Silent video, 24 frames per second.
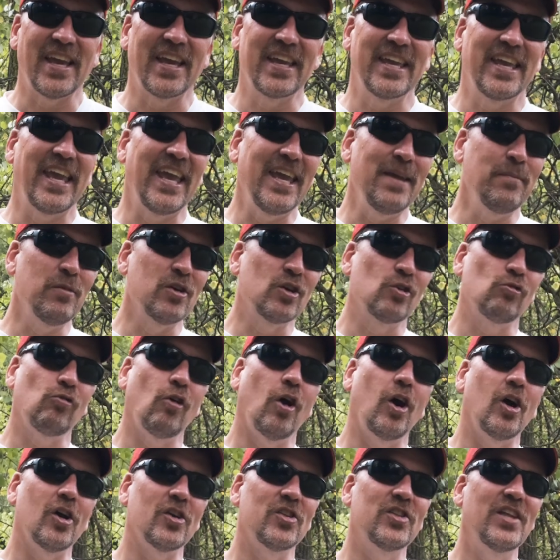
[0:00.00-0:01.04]
I came
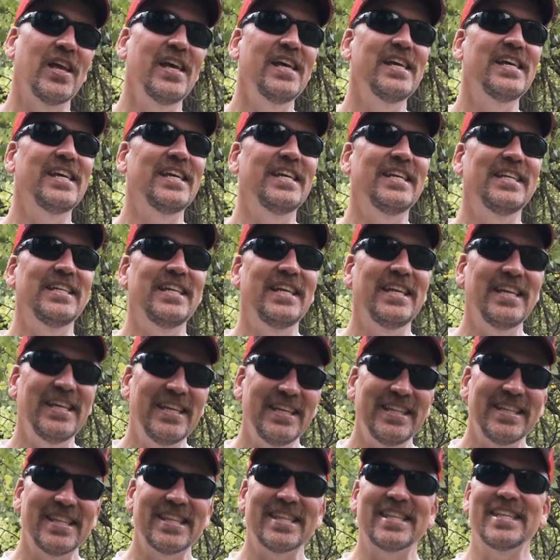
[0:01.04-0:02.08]
across an
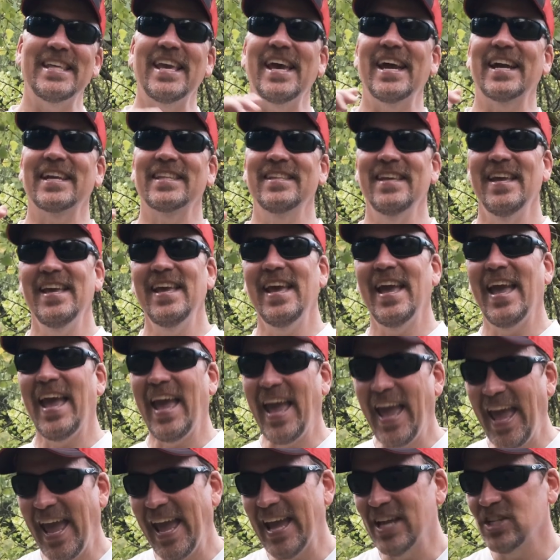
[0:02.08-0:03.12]
insect
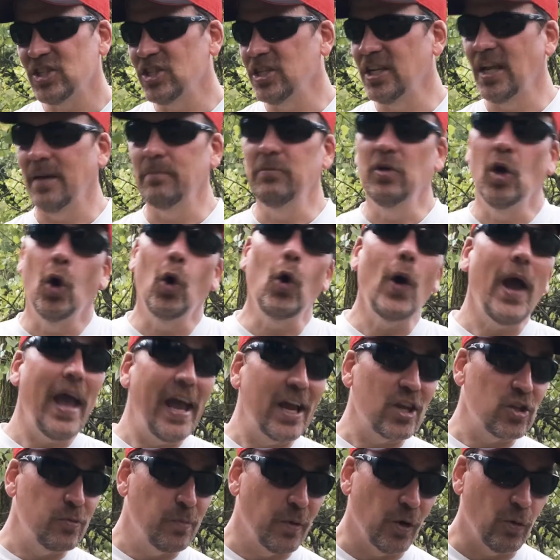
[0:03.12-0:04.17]
hatch, and I'm no
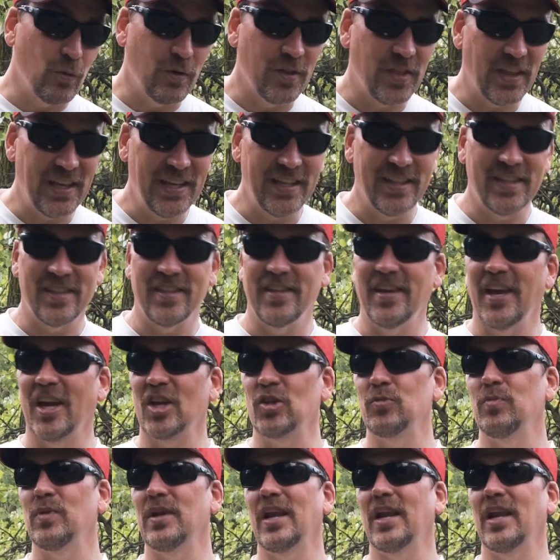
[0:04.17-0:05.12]
expert with insects,